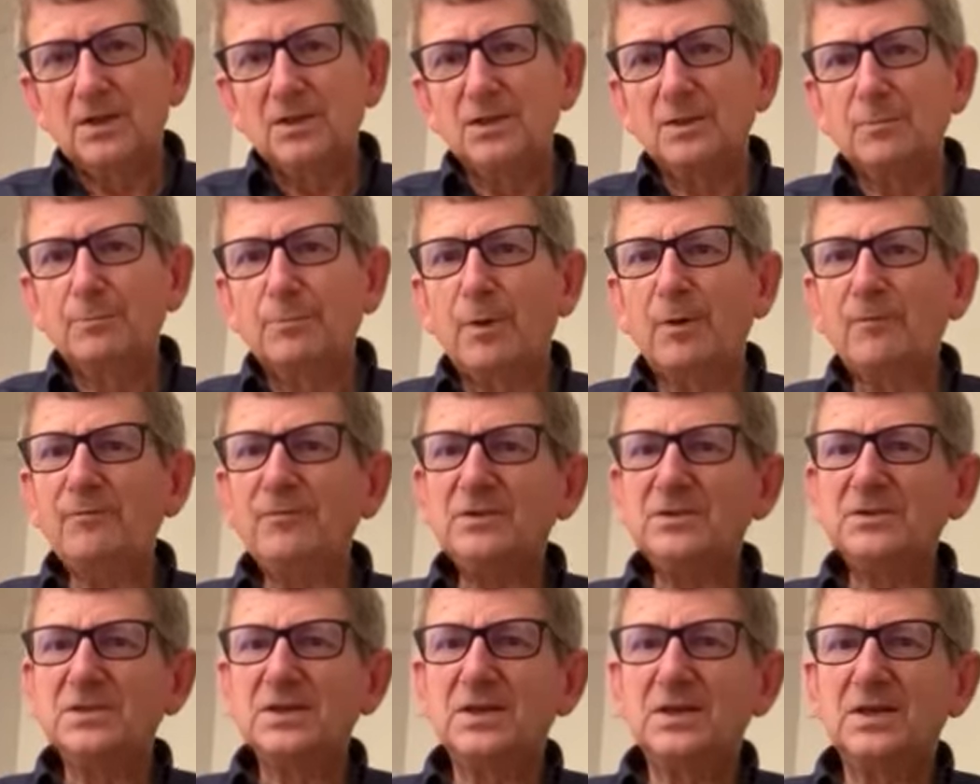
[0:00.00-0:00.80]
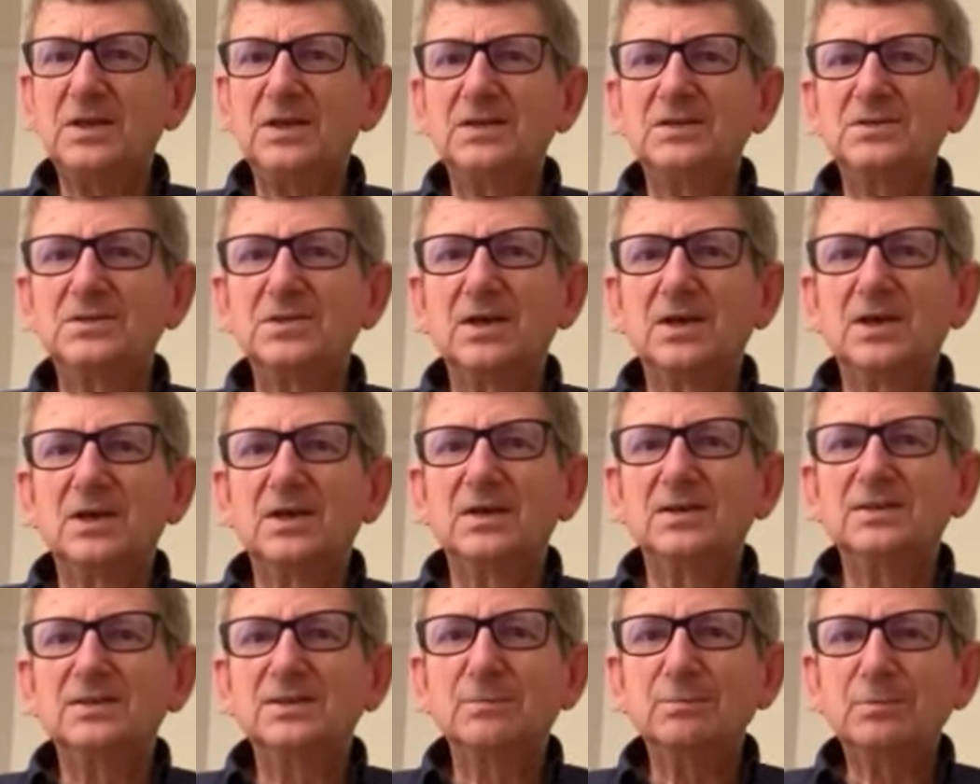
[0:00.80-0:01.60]
The prophecy is
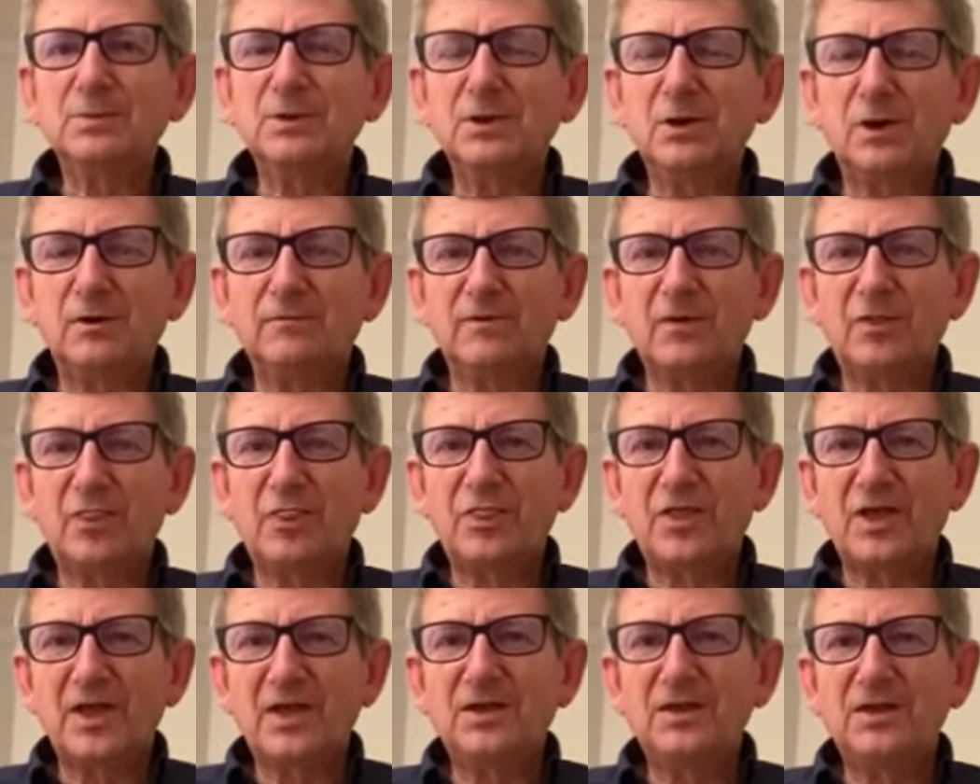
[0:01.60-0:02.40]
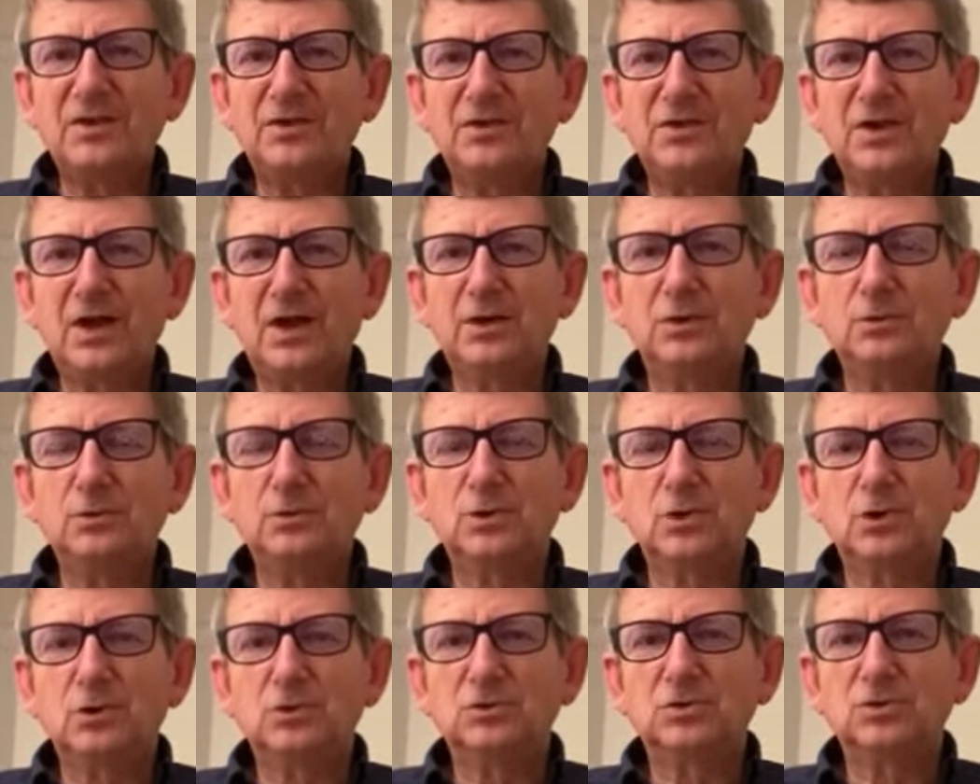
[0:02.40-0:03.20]
something of a then and now
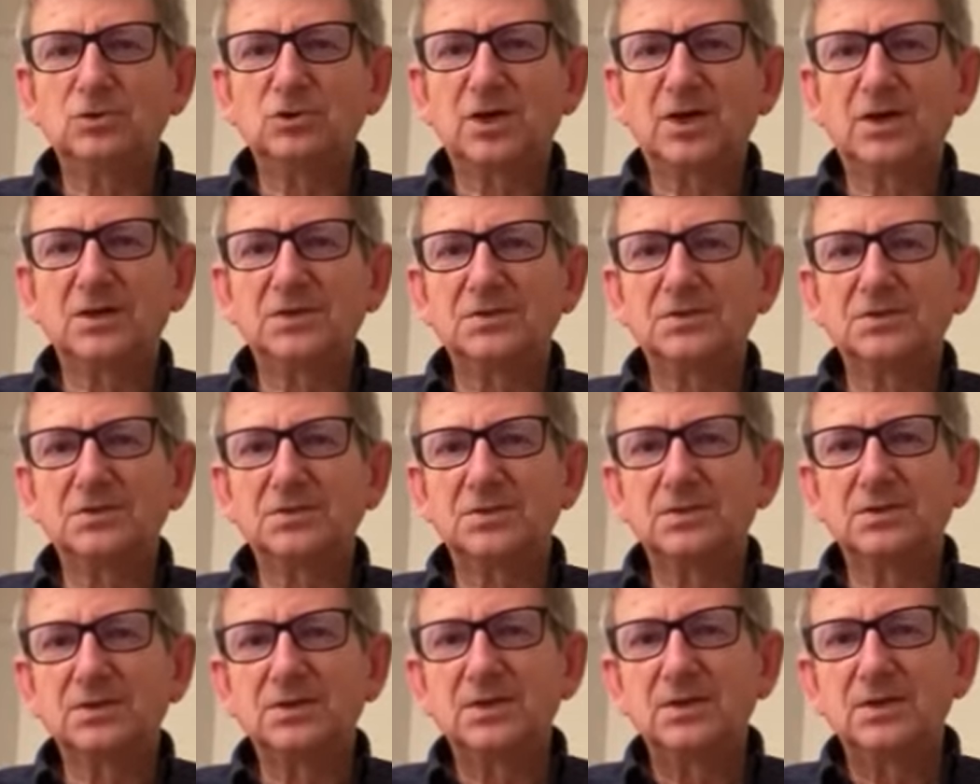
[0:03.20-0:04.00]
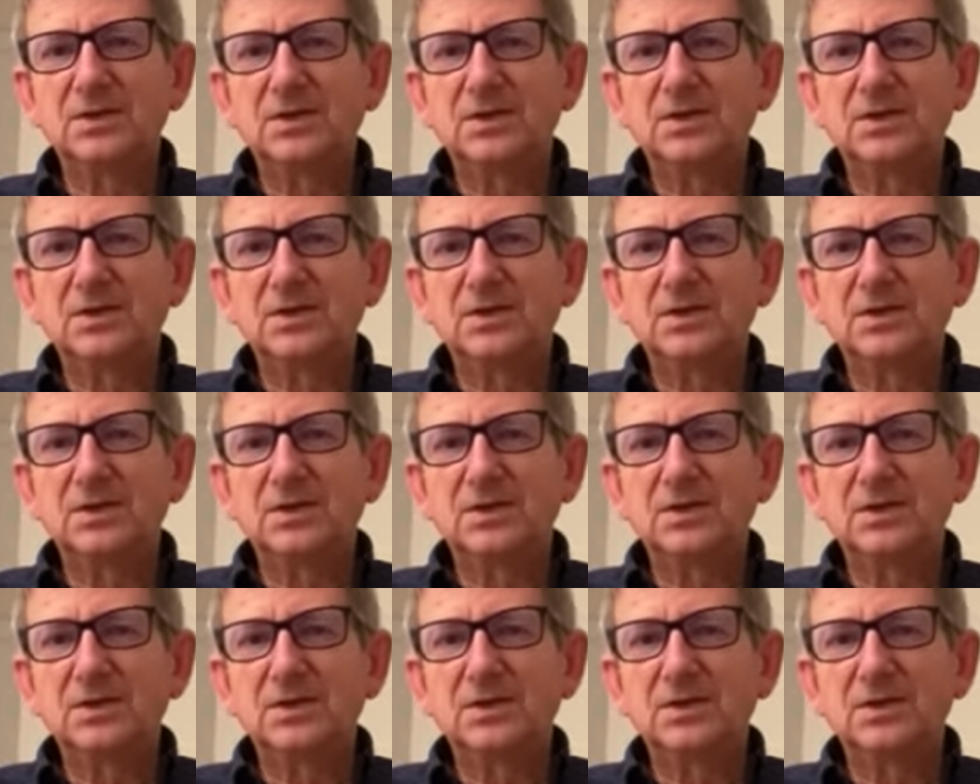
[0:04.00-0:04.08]
contrast.